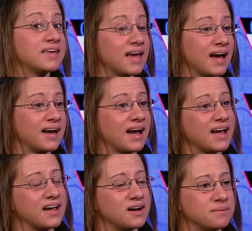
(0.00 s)
Yeah,
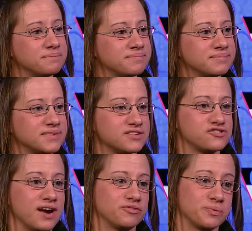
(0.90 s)
I um,
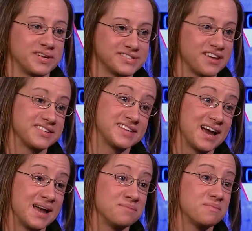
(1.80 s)
draft wills all the
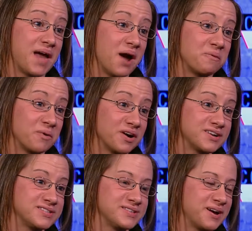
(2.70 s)
time at
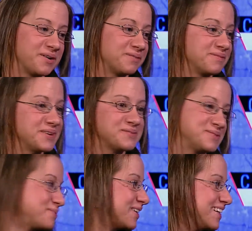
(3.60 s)
work, so it
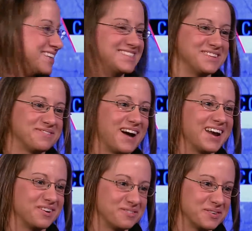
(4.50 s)
was a pretty easy also
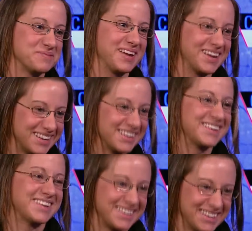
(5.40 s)
final for me. I, I
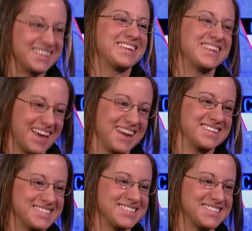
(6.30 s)
have to say. Yes. Okay.